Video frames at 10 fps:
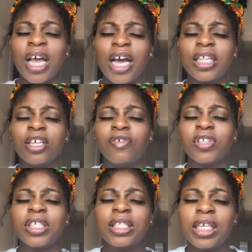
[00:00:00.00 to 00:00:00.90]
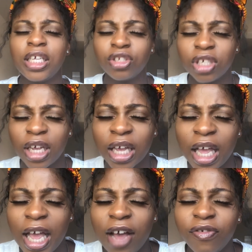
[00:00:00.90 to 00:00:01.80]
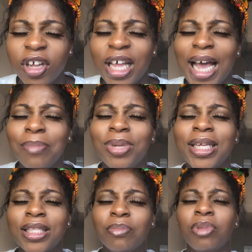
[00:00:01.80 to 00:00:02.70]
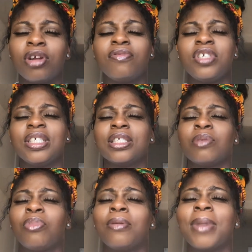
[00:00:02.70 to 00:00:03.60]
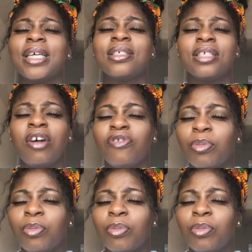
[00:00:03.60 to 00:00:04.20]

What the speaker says: I thank you for this teaching. And Father, I plead the blood of Jesus upon myself,